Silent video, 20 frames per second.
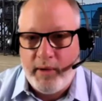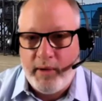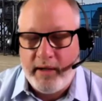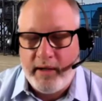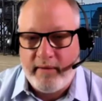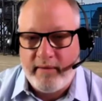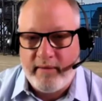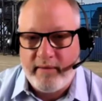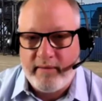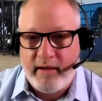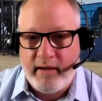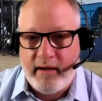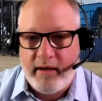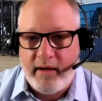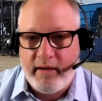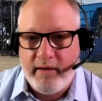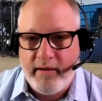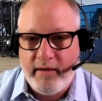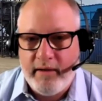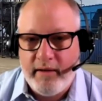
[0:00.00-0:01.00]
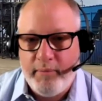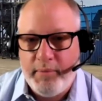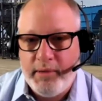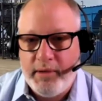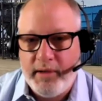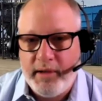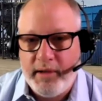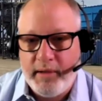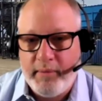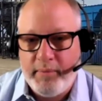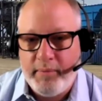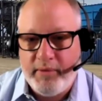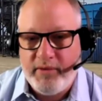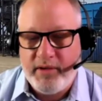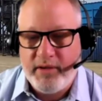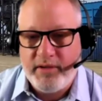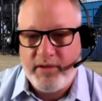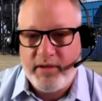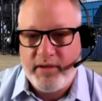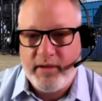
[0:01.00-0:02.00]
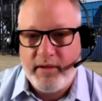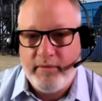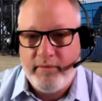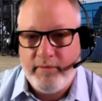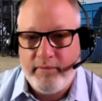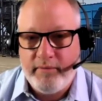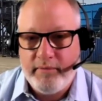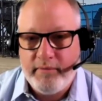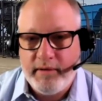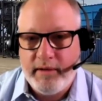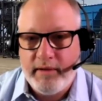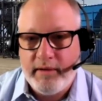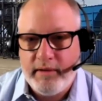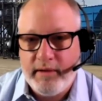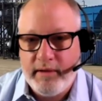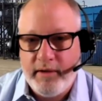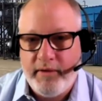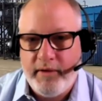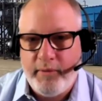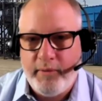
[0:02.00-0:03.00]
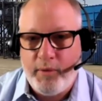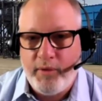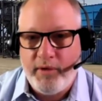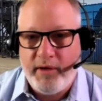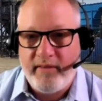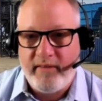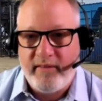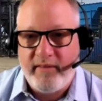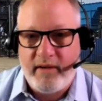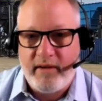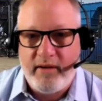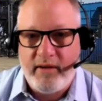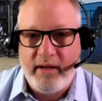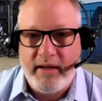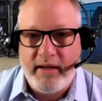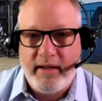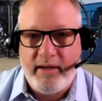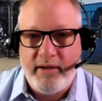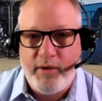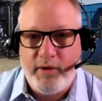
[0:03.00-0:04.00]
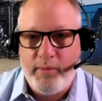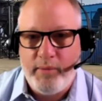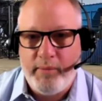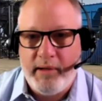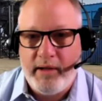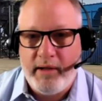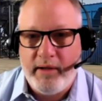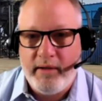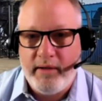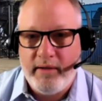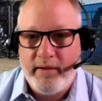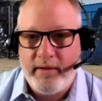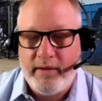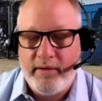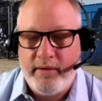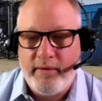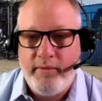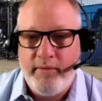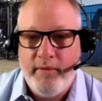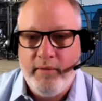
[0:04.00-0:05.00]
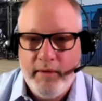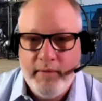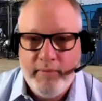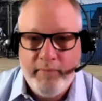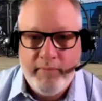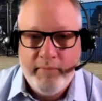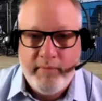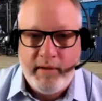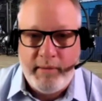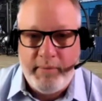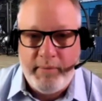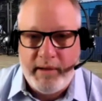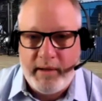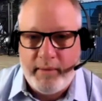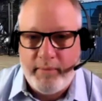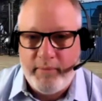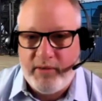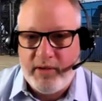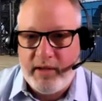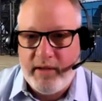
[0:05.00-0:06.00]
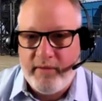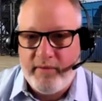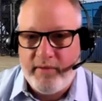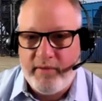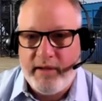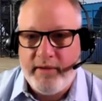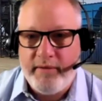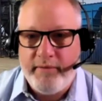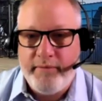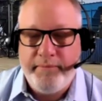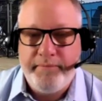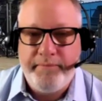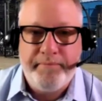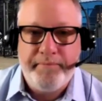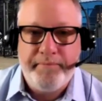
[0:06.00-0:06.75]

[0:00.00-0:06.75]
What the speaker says: away at the stock, and building a position, and they won't necessarily tell you about it until they become significant.